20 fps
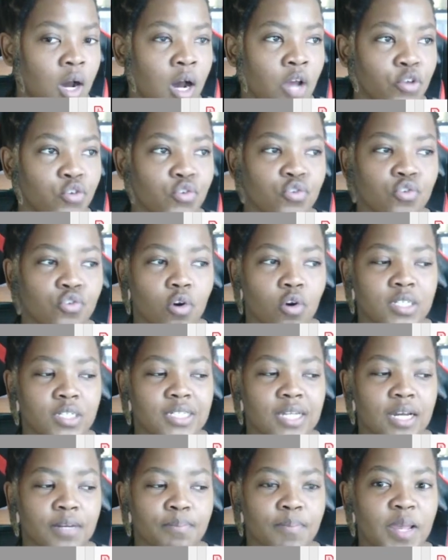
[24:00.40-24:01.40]
You start
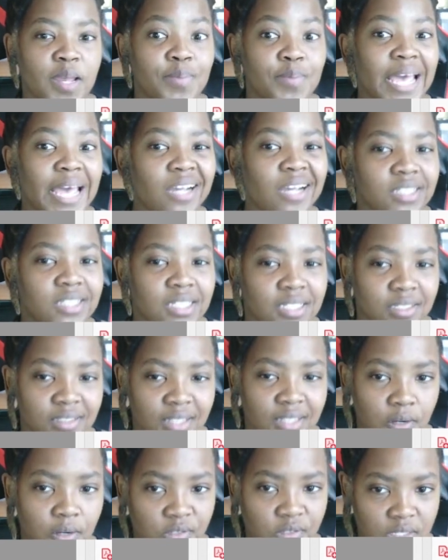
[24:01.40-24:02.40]
at maybe
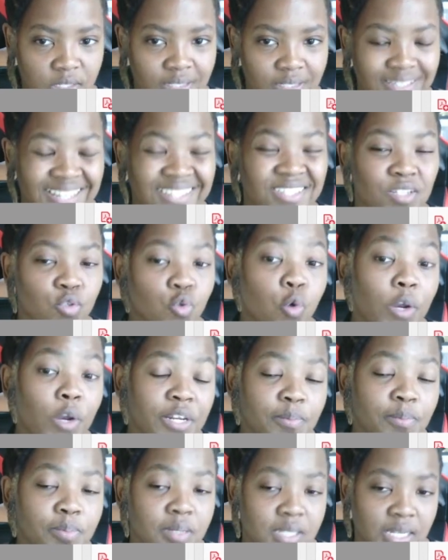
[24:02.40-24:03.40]
800,000. That's a 20%
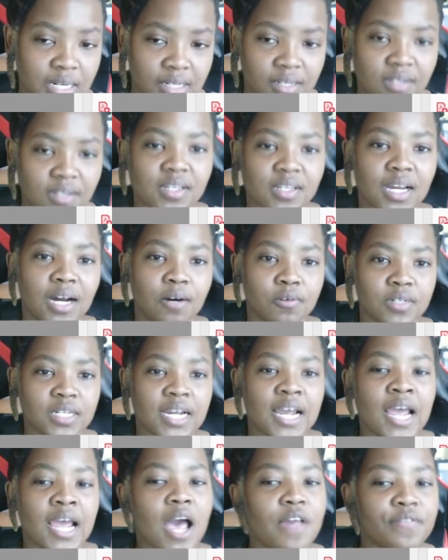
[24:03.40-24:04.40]
discount.
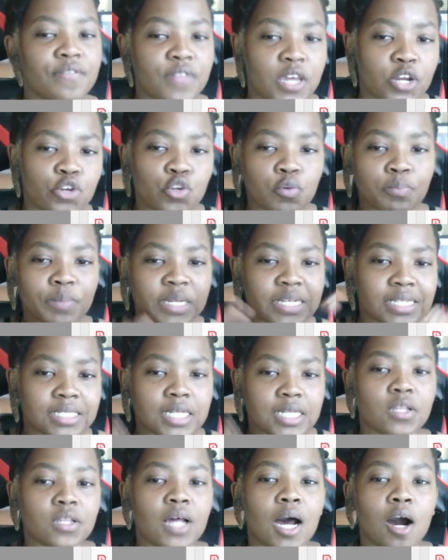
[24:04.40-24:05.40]
And then you meet each
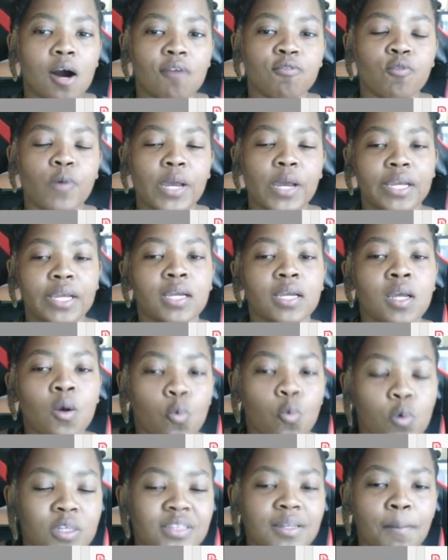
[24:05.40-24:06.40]
other halfway
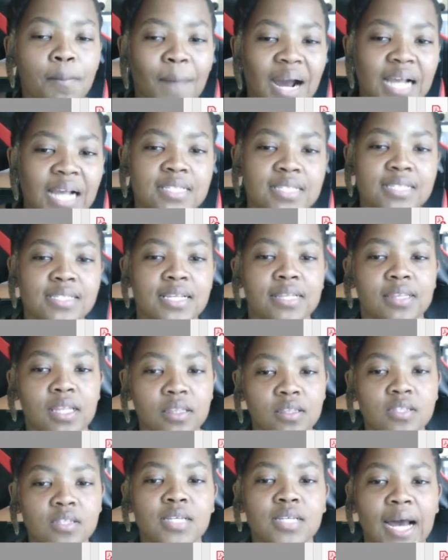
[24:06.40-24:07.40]
with the mindset that
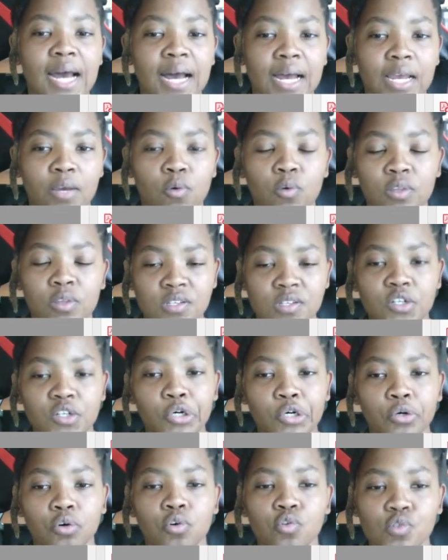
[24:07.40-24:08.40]
this guy or this
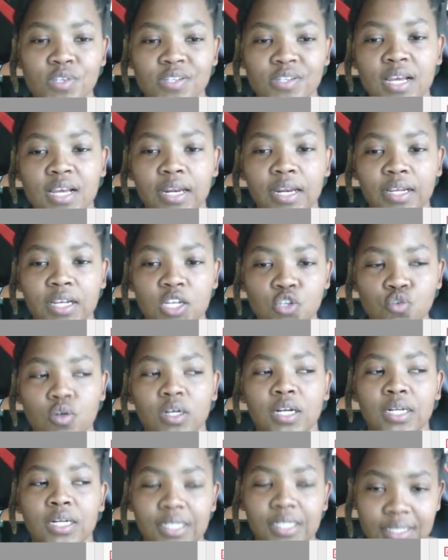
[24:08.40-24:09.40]
girl who's selling is going
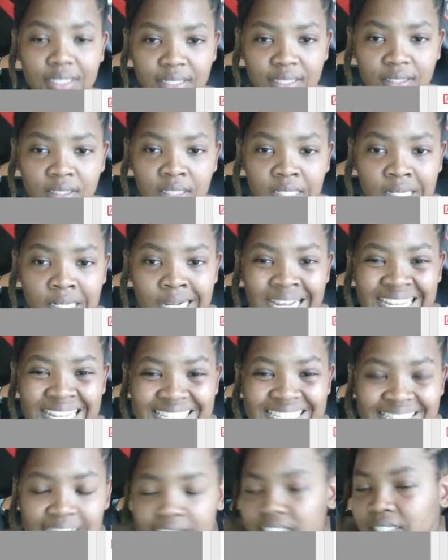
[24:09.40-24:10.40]
to
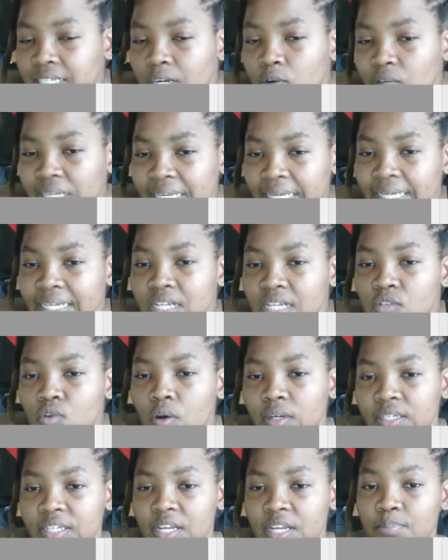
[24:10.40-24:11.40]
settle at least on
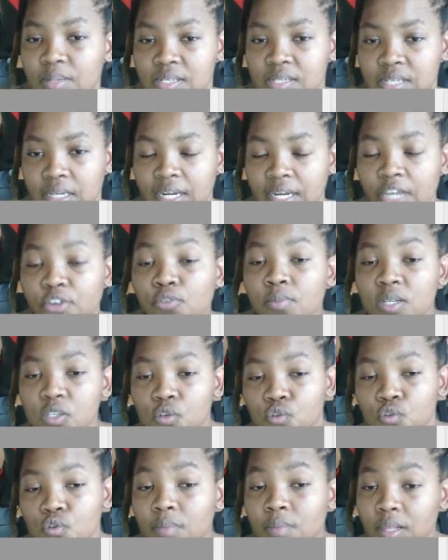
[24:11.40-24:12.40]
10%. Like, you must
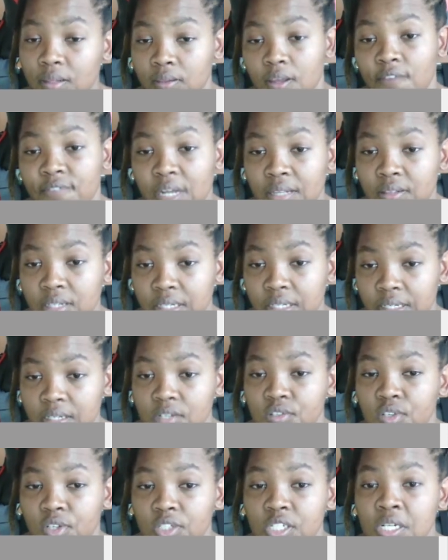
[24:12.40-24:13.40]
assume that they've done their
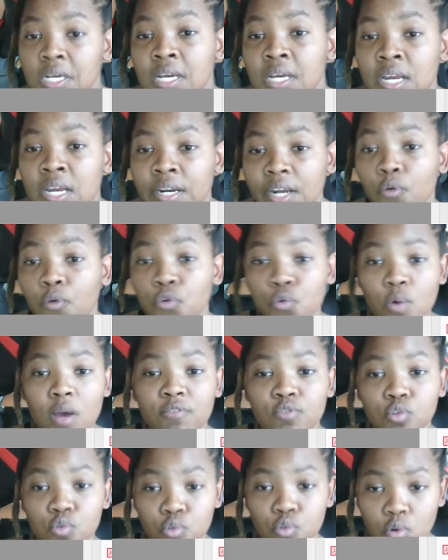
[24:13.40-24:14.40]
research. Now you have
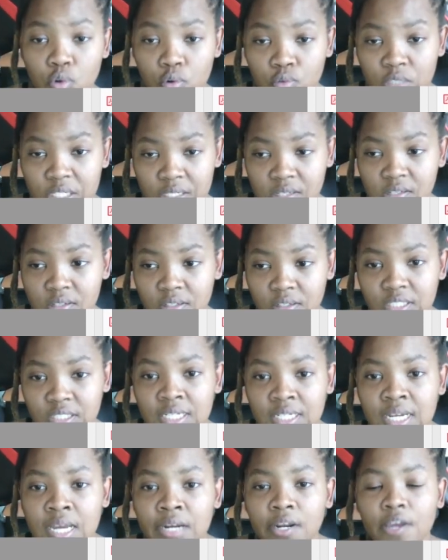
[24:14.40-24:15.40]
to do your own research.
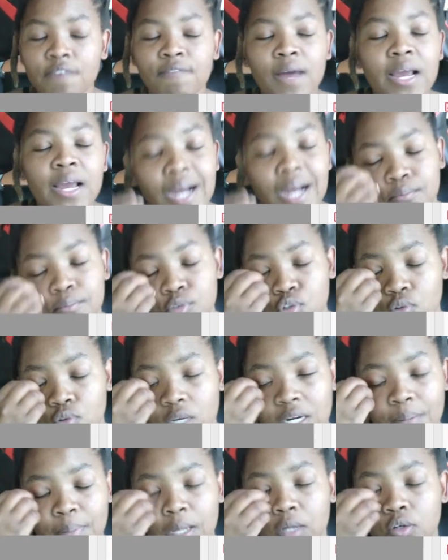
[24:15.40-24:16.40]
Now, if I come to you
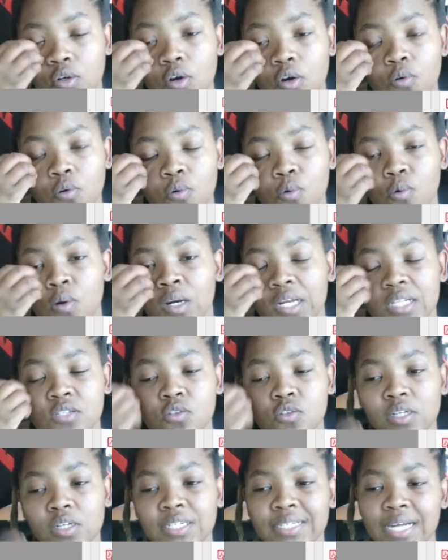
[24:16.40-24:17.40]
and I'm like, no, if they
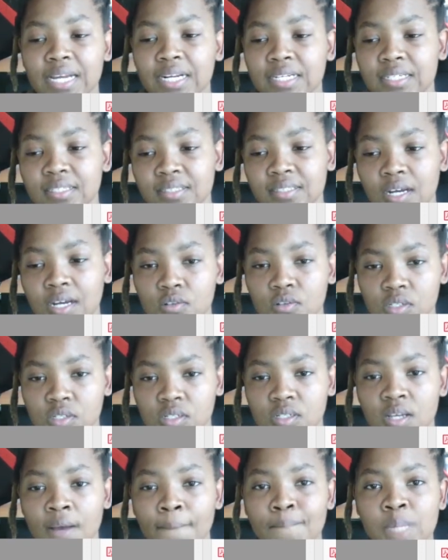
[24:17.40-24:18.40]
offer 900,000,
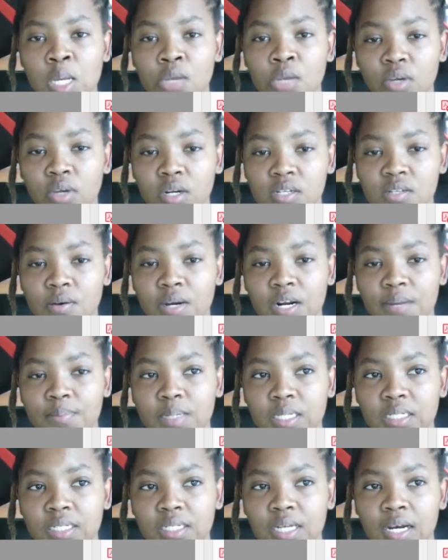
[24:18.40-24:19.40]
you understand what I
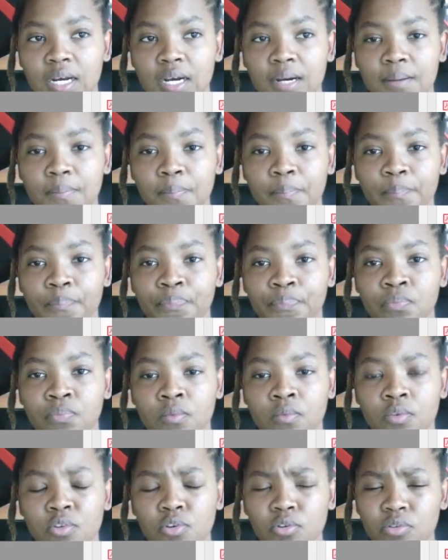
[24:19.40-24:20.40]
mean?
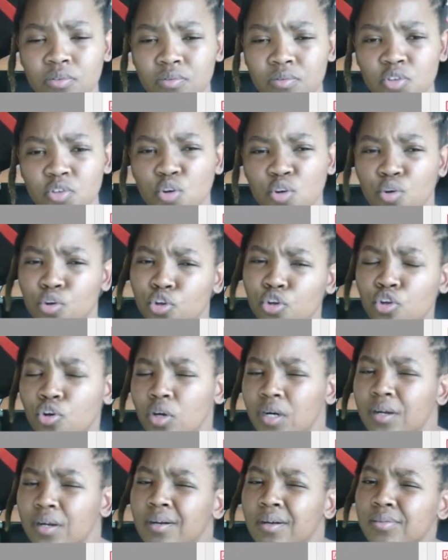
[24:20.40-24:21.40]
You're
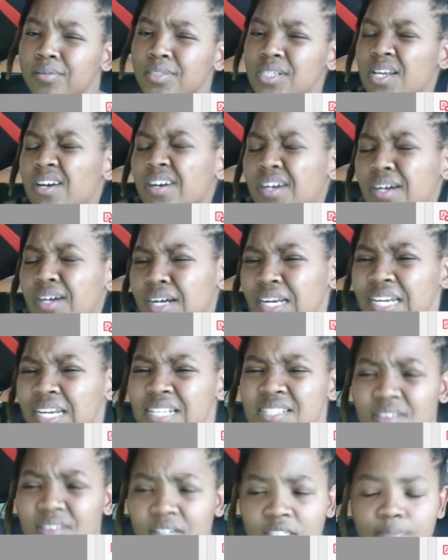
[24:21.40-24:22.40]
gonna say, let's
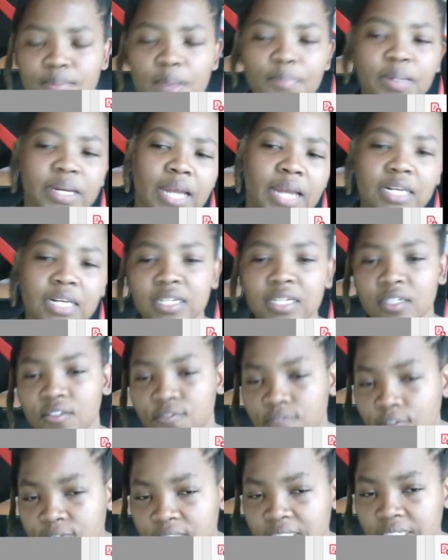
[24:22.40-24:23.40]
start maybe
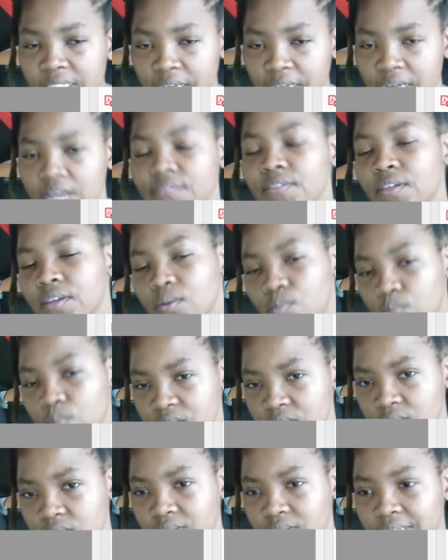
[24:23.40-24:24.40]
950k and then you
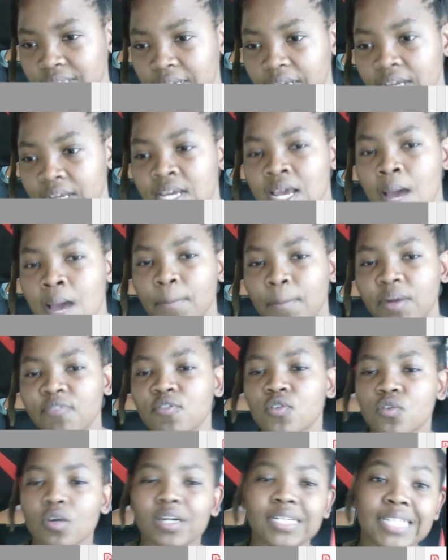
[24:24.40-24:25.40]
settle there. But if you
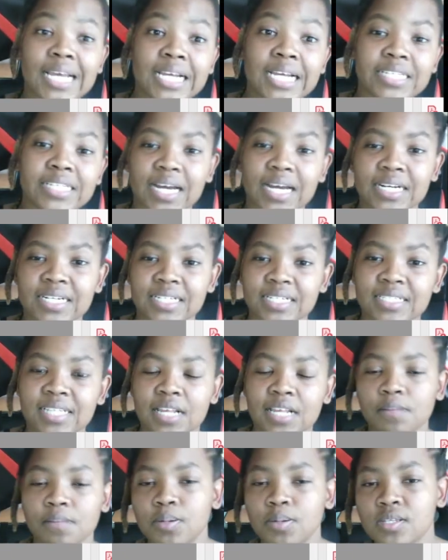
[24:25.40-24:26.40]
start at 800
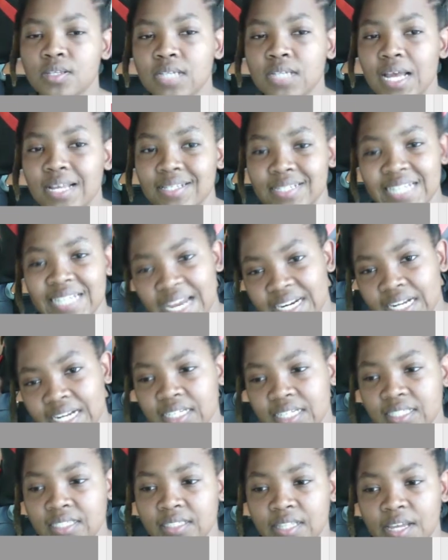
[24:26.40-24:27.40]
and the person has
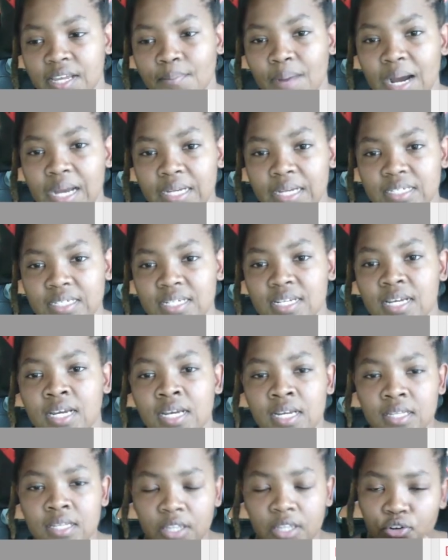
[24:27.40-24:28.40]
900 in their mind,
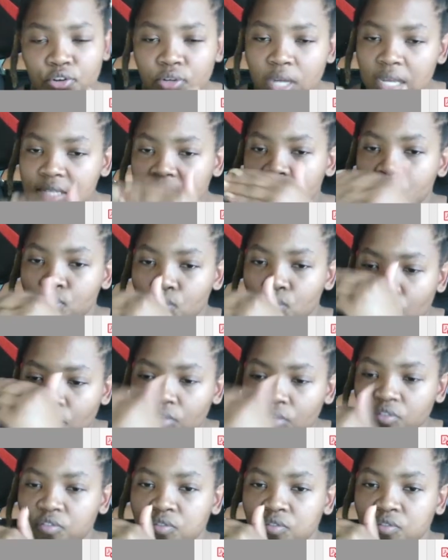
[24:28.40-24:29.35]
then you guys can sort of